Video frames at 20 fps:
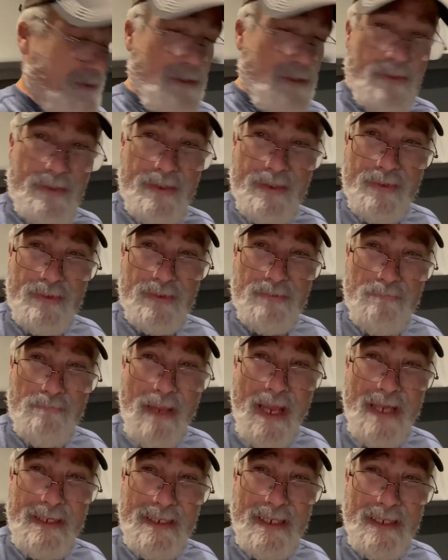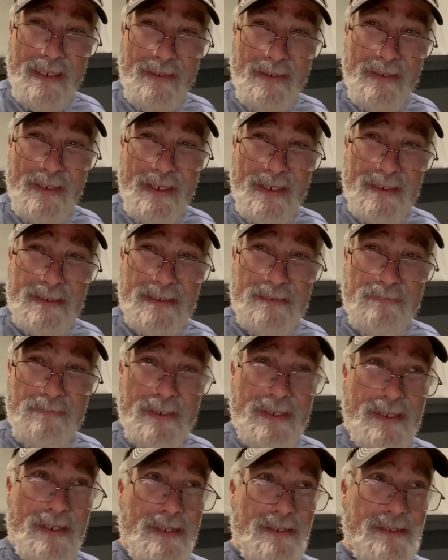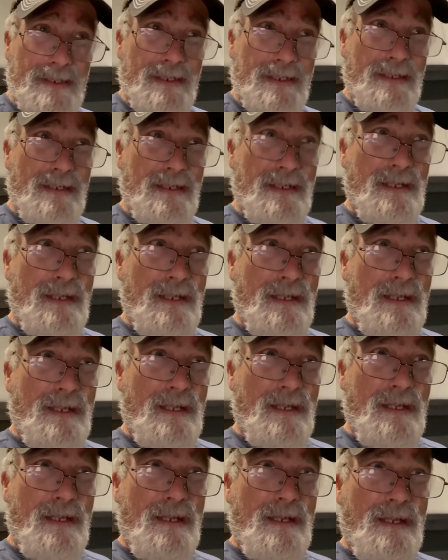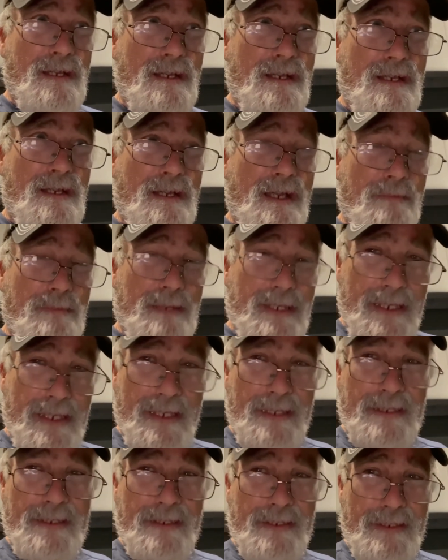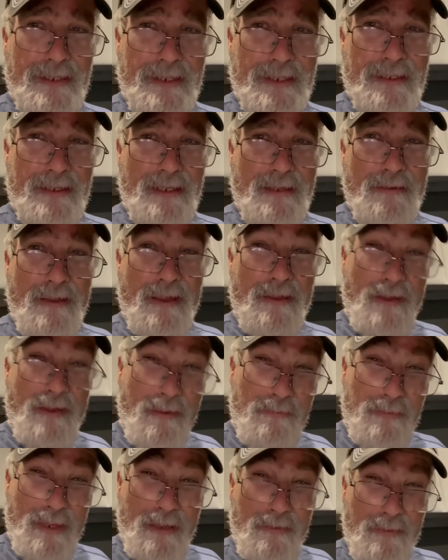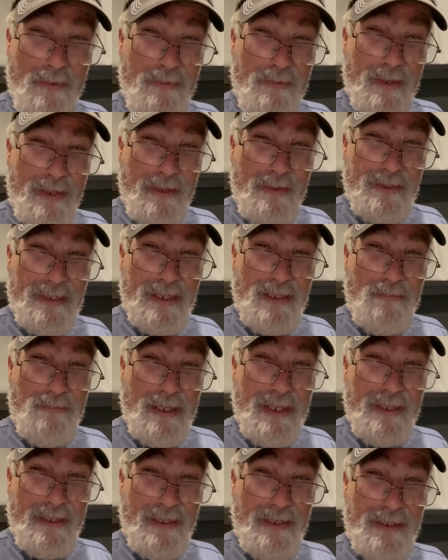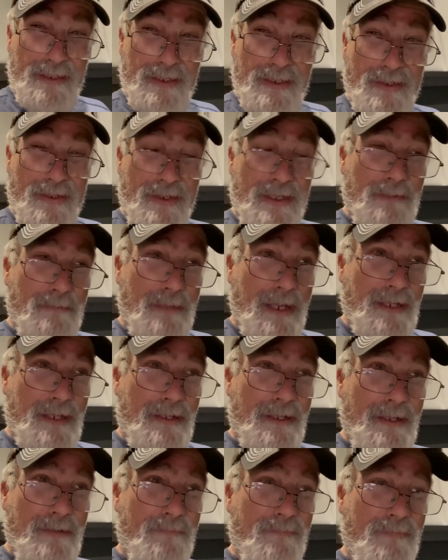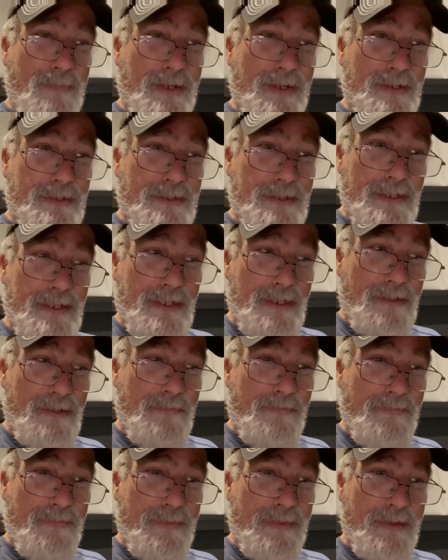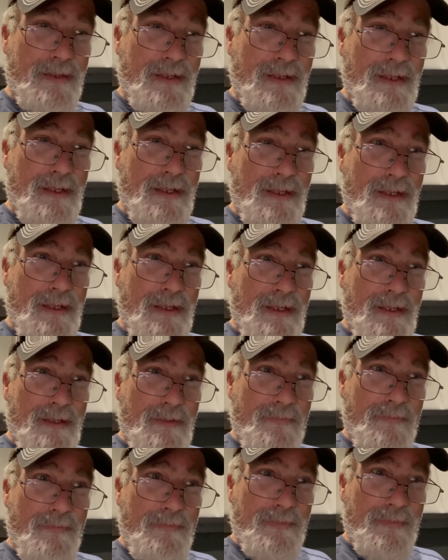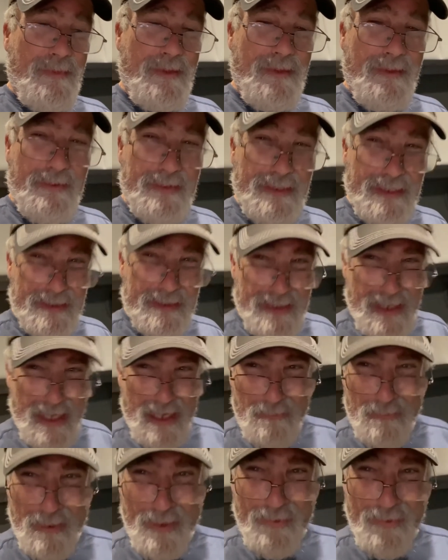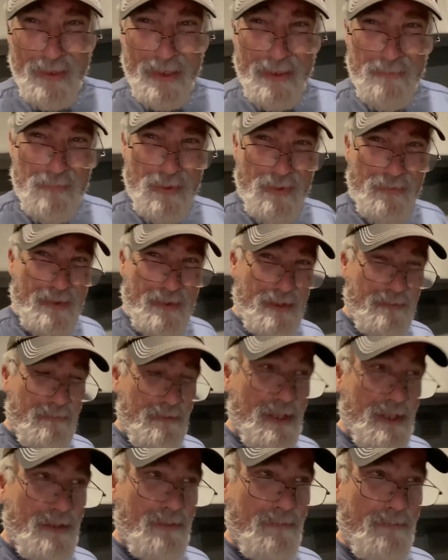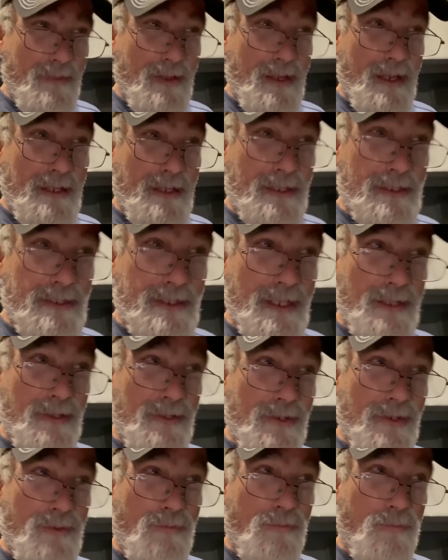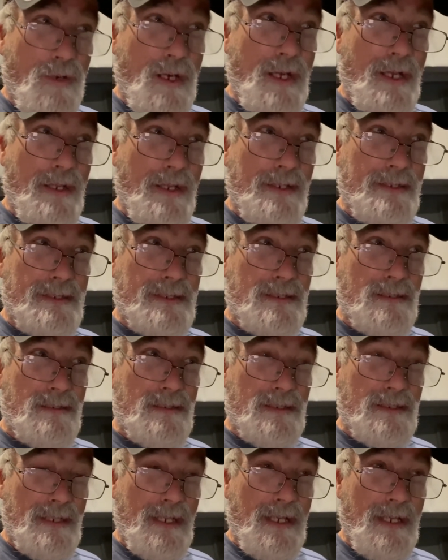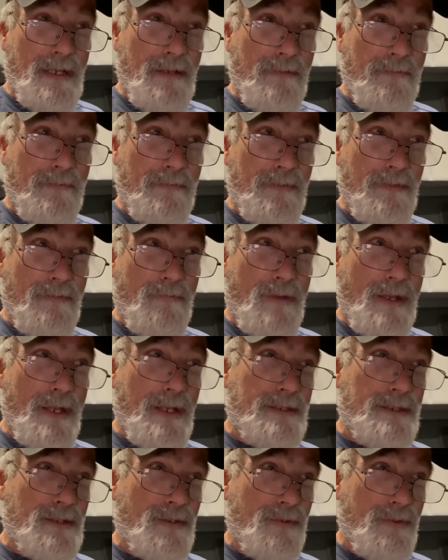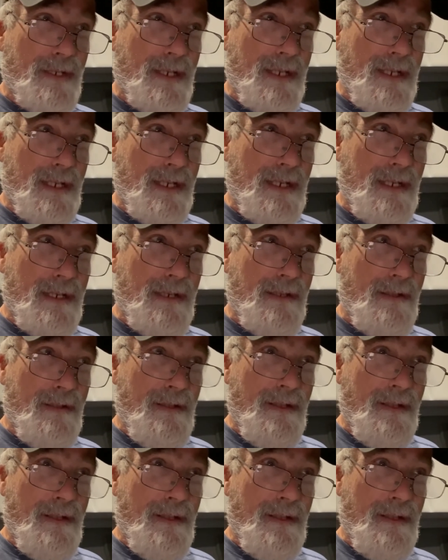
know, those magnetic things because I began to think. I'm, I'm, I'm gonna probably tell Madeline too, okay, Madeline, here's the deal. There's this camera thing moving around. I could tell you why it's safe and why it's okay